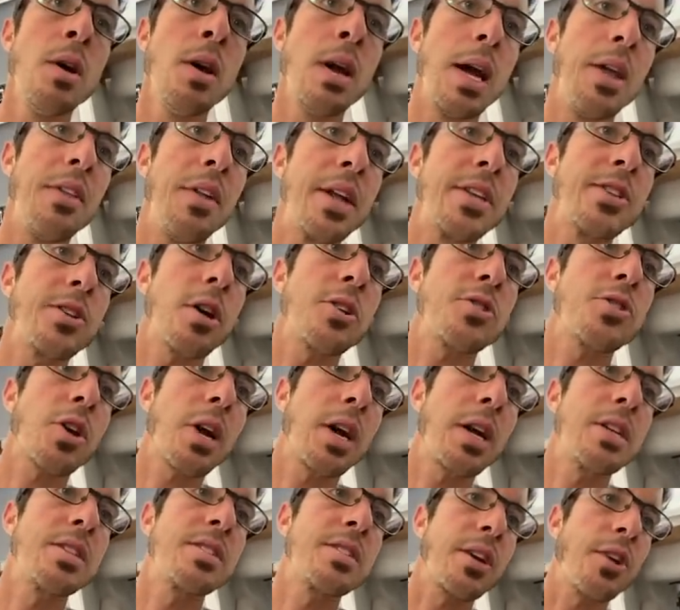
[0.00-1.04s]
And then it's also
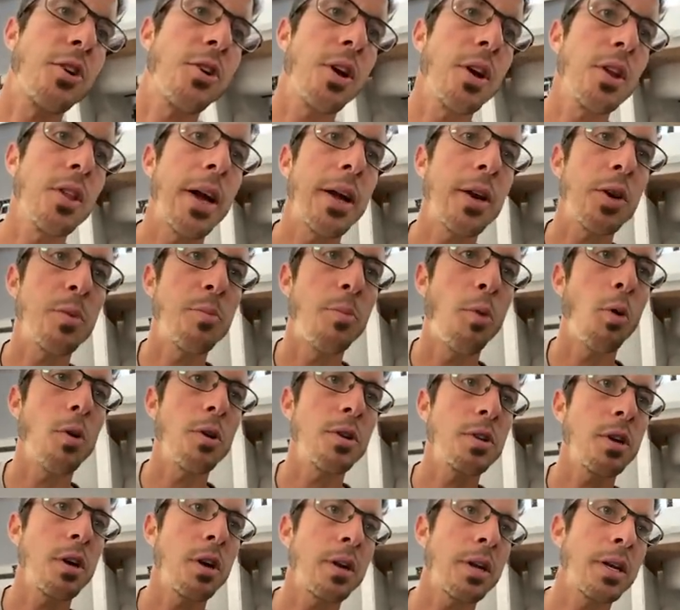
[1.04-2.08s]
got a cigarette lighter
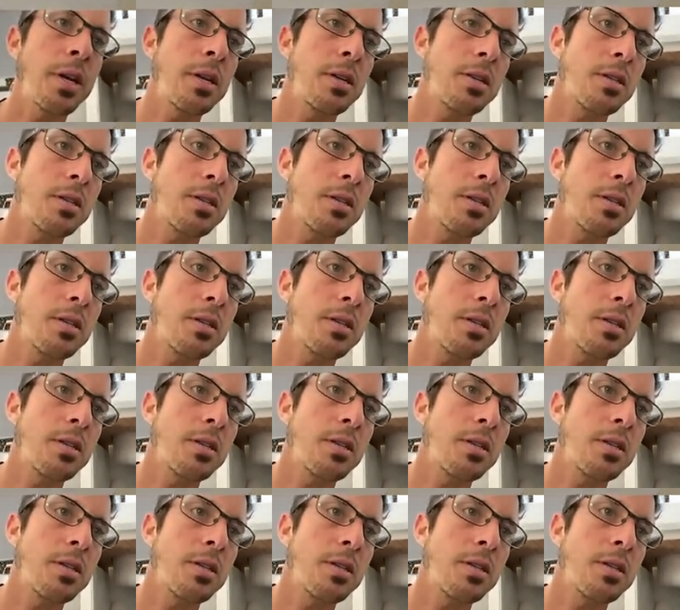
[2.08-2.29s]
port on it.